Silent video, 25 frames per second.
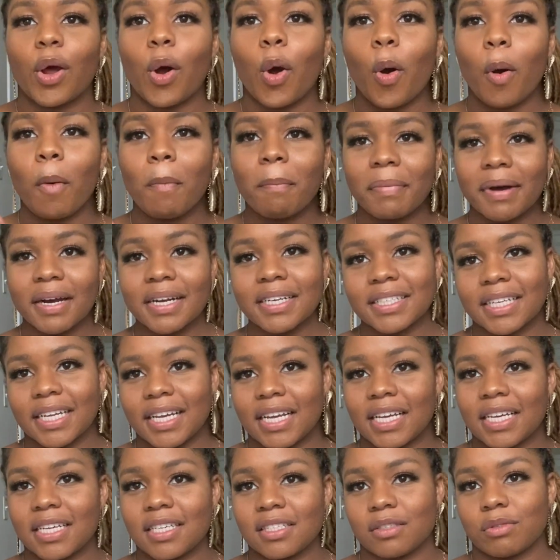on
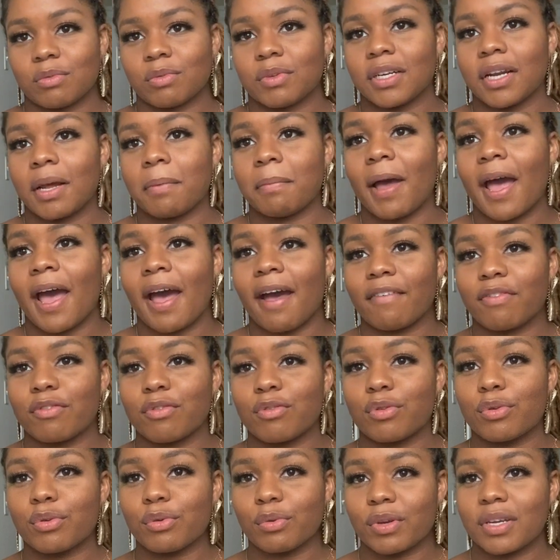Mondays when I
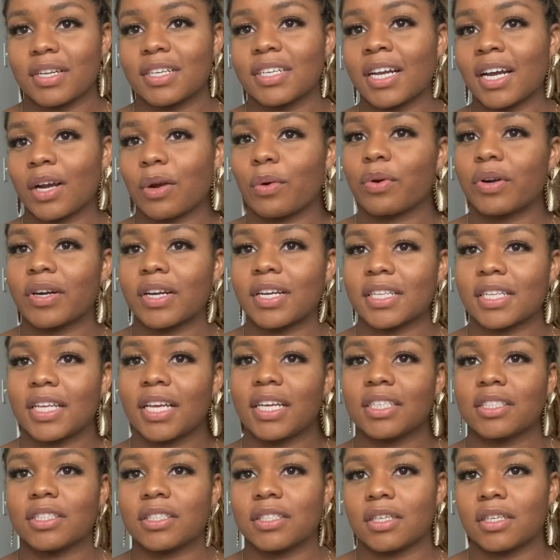have to conduct
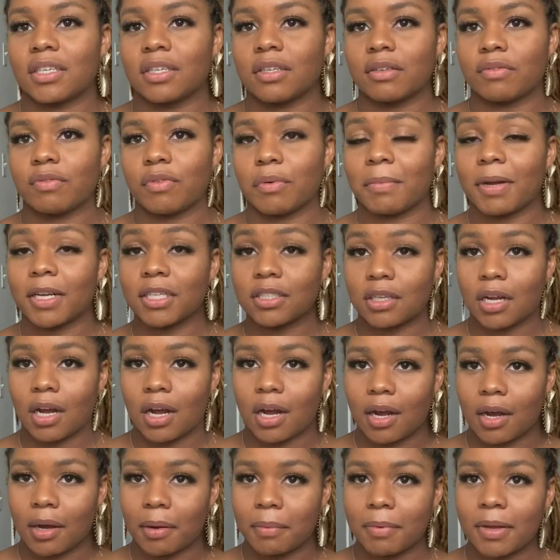orientation for my
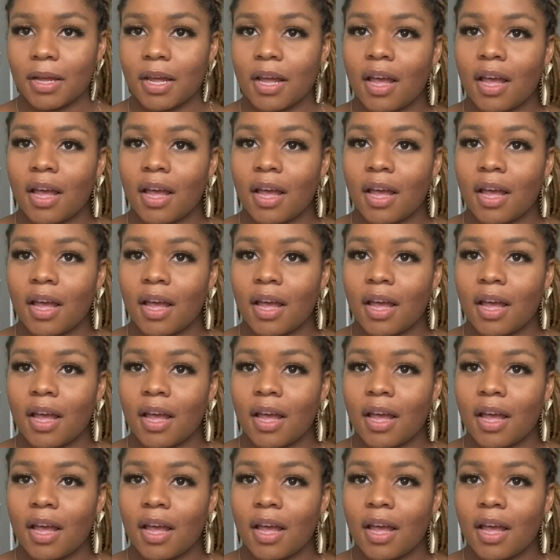job